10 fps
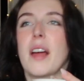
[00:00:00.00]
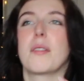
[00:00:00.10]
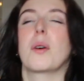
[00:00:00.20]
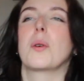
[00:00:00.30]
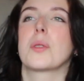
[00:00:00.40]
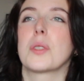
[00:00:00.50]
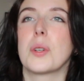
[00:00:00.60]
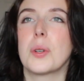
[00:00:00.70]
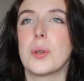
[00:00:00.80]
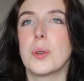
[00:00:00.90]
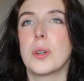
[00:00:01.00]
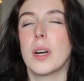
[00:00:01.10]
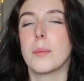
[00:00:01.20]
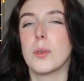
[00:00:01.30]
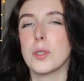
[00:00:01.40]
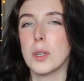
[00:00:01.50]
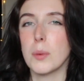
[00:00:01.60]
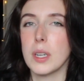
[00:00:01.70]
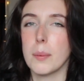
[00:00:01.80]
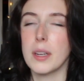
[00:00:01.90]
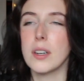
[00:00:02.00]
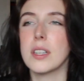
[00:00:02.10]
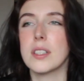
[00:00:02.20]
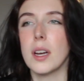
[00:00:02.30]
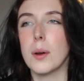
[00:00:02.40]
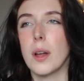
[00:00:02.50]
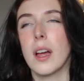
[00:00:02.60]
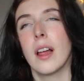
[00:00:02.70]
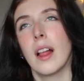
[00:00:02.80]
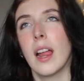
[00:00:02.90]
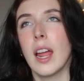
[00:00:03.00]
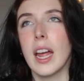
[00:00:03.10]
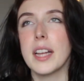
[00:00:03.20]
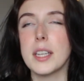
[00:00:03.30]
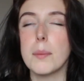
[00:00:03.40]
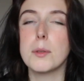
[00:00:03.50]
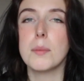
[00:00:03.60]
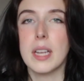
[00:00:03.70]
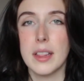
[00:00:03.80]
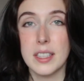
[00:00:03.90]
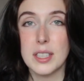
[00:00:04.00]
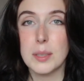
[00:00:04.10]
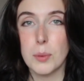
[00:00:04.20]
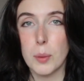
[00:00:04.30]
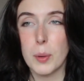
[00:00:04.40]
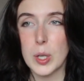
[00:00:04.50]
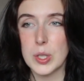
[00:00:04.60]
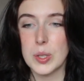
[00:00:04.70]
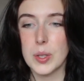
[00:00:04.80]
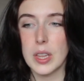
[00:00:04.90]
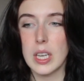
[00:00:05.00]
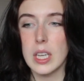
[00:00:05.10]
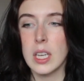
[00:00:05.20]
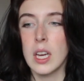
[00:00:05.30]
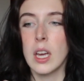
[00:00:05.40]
I'm also gonna bring up here, it's helped me. This is a more personal thing,